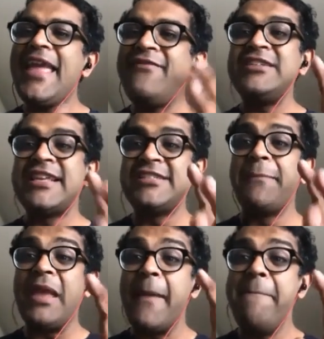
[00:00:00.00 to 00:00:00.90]
if this ends
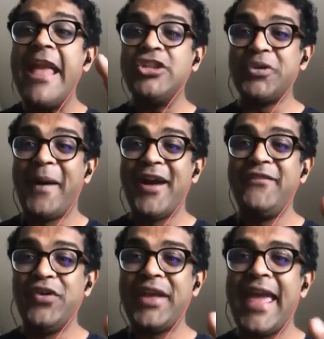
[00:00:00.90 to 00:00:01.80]
up being a major part
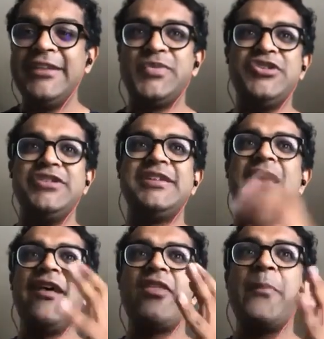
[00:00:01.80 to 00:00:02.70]
of your case, which is
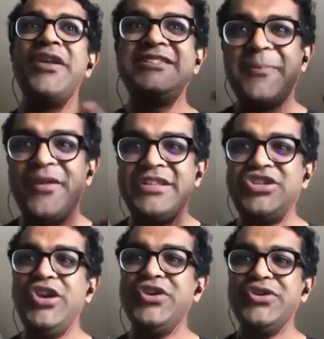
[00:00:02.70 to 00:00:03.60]
the principle is
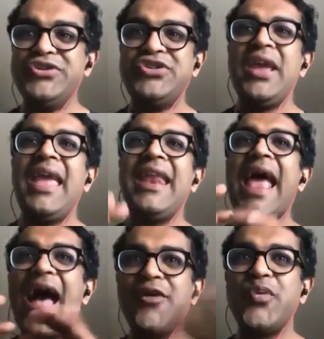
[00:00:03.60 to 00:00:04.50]
huge, it
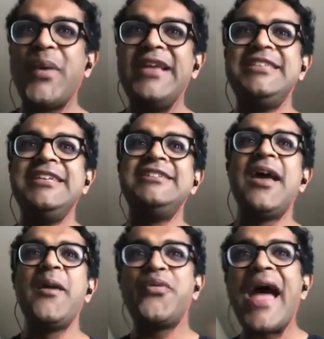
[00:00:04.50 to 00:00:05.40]
outweighs these
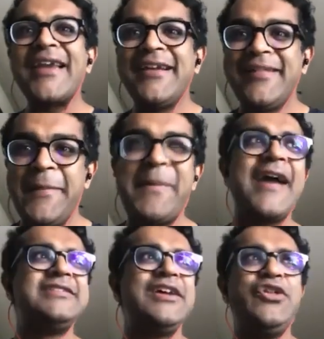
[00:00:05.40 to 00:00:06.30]
practical
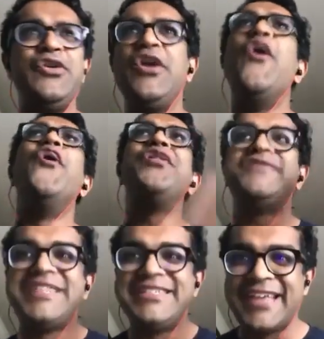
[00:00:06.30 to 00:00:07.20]
impacts, including all
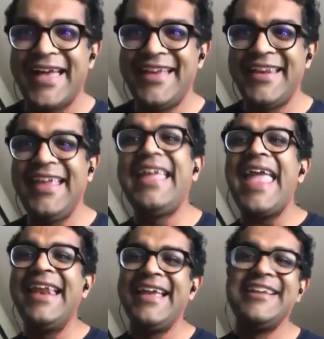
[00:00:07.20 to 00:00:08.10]
of society
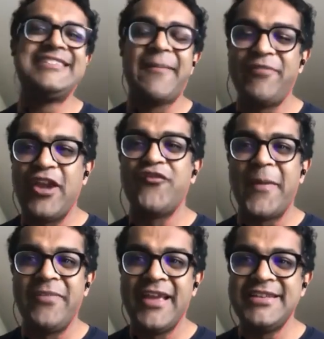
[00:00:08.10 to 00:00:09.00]
gaining something
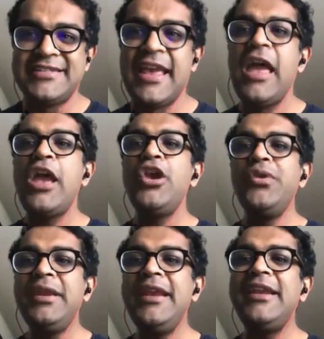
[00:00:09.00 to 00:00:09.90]
from this.
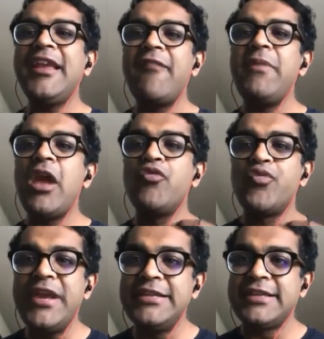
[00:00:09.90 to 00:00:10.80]
You need to give me a
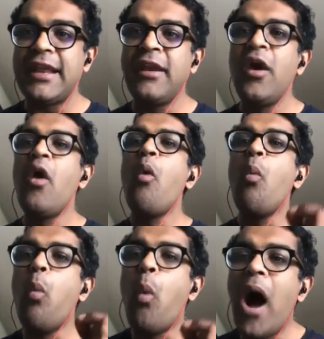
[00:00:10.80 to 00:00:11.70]
reason
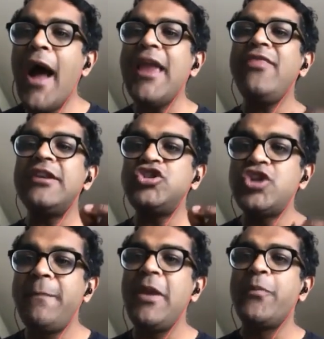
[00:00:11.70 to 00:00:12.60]
why this
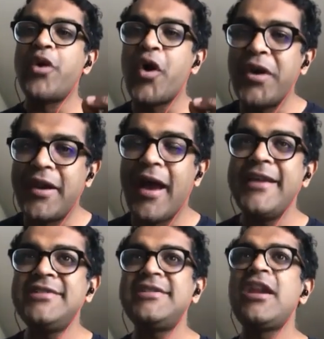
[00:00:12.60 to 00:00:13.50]
should be
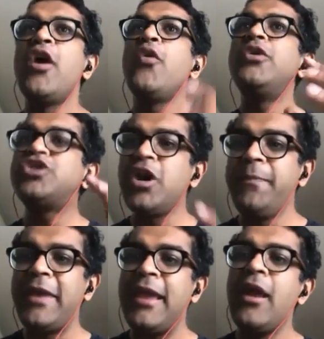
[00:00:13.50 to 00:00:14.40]
prioritized, which
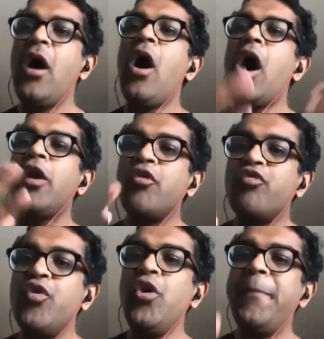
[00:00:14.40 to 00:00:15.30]
could be on a
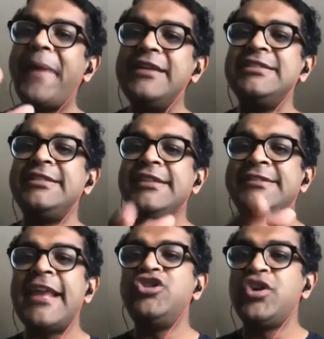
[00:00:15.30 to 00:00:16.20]
rule basis, the
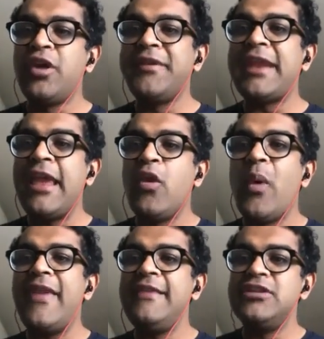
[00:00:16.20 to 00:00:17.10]
state should not take
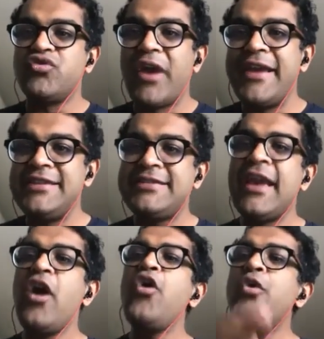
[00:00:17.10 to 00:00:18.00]
away these rights.
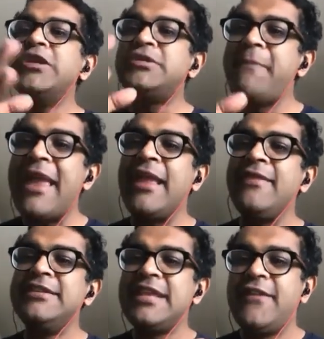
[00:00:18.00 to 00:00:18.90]
Who is making
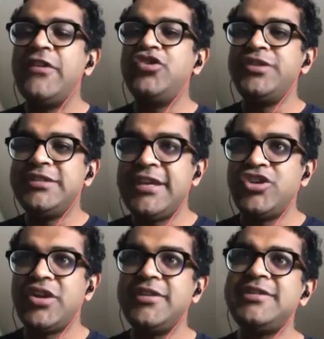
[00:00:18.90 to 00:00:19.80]
these individual
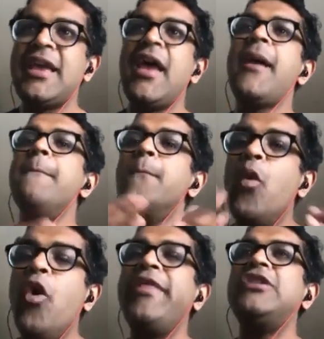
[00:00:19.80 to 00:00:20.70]
decisions,
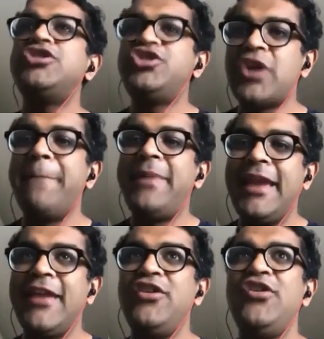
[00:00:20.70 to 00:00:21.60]
more than just jumping
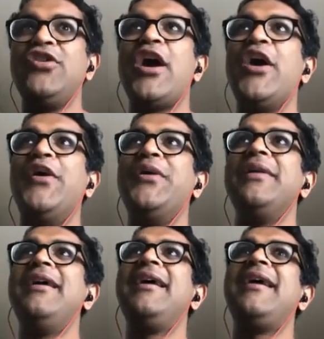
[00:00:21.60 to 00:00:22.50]
into the
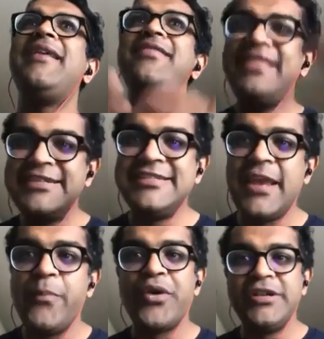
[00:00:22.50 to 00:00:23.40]
whole, this is
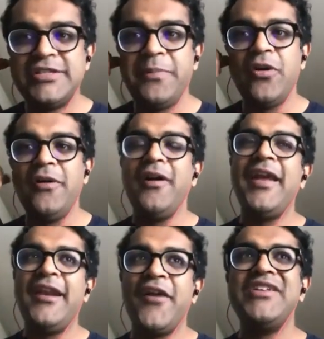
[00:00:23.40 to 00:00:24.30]
a principle
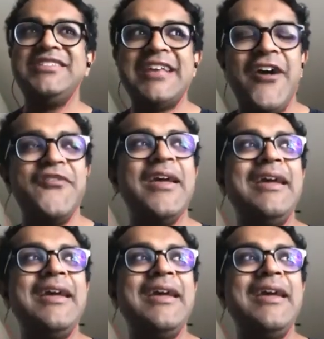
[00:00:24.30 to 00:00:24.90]
in and of itself.